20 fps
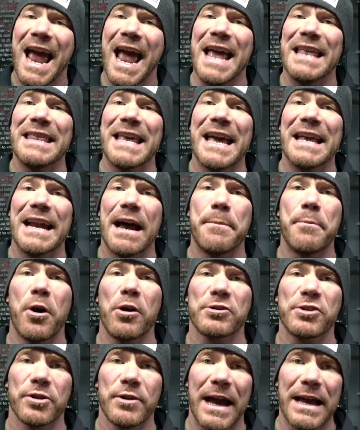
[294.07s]
and then I'm
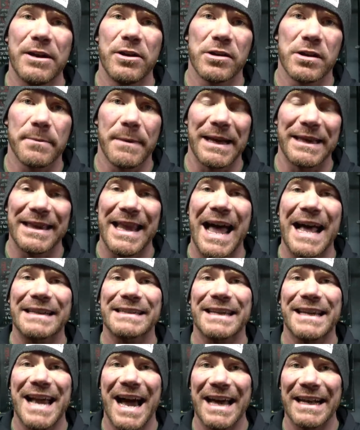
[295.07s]
also not using my lat
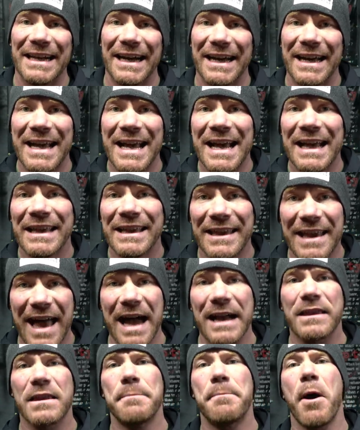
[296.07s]
to kinda
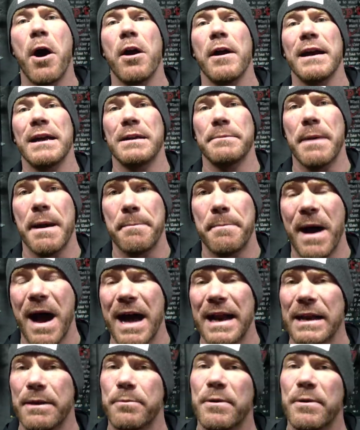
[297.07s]
lock the bar into my body.